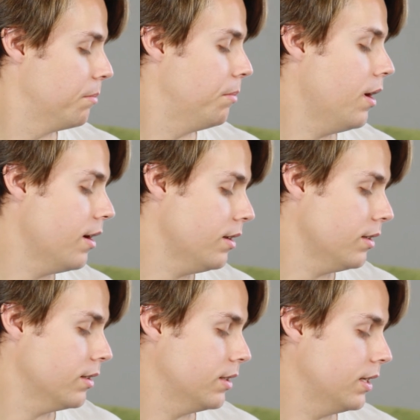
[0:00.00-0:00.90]

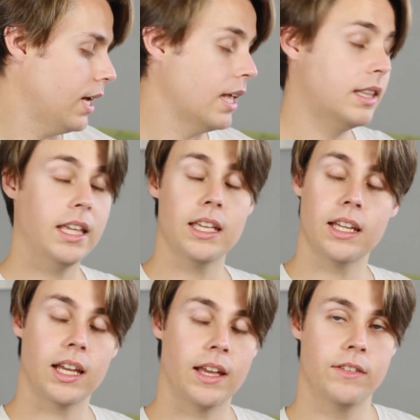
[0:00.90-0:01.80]
But and they
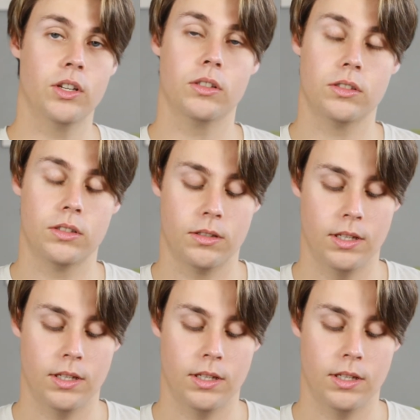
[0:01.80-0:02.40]
have not